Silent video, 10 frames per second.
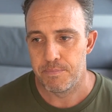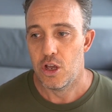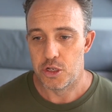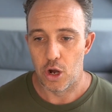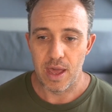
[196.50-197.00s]

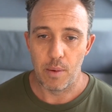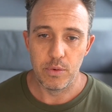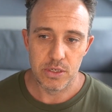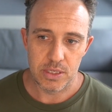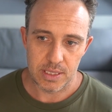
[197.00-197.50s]
So that
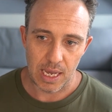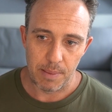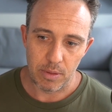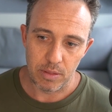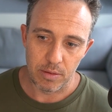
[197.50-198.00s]
was
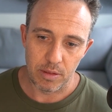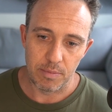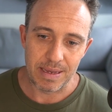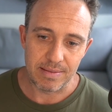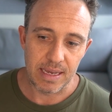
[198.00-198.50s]
the
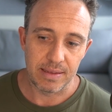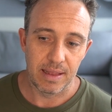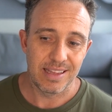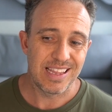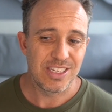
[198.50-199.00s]
big thing.
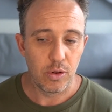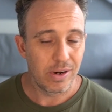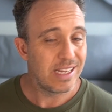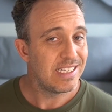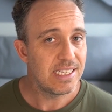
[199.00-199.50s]
Now, that's not
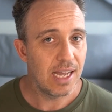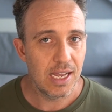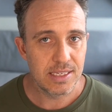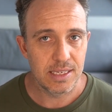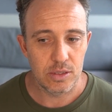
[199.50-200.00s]
an easy
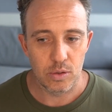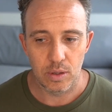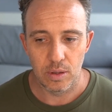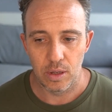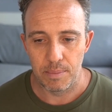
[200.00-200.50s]
task. That took
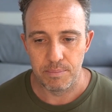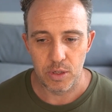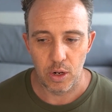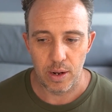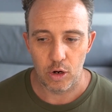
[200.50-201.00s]

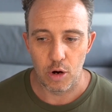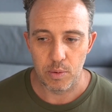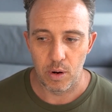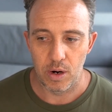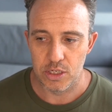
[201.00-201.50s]
our
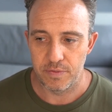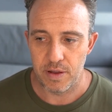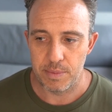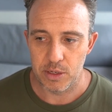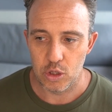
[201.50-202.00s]
copywriters a
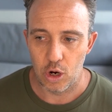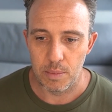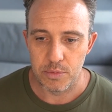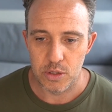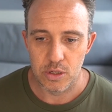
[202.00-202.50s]
fair bit of
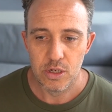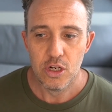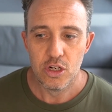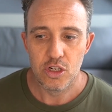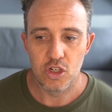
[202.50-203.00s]
time to
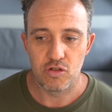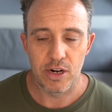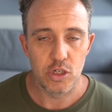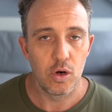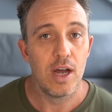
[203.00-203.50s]

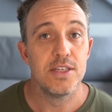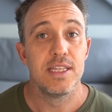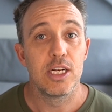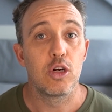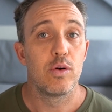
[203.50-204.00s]
strategize and
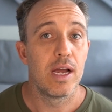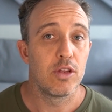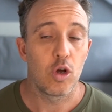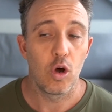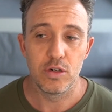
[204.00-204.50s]
then create
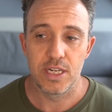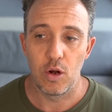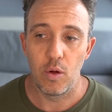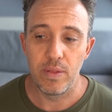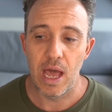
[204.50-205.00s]
the content
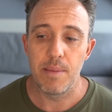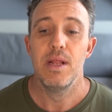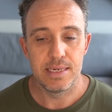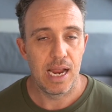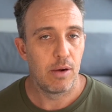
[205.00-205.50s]
on that.
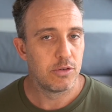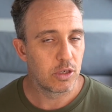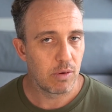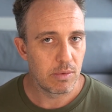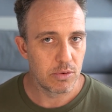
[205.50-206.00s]
Now it's a
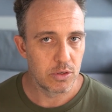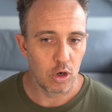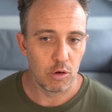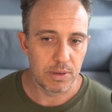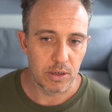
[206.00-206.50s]
great
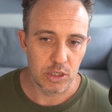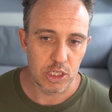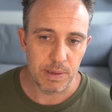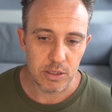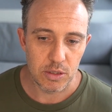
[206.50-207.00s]
result because it
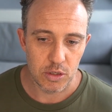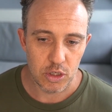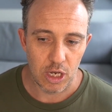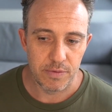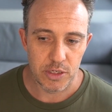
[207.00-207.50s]
speaks to the
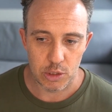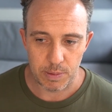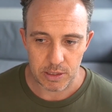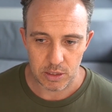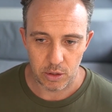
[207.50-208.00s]
service, it
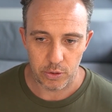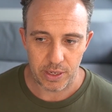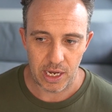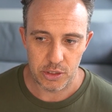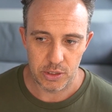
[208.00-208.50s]
speaks to the
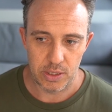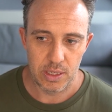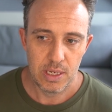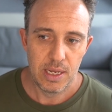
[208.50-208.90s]
location,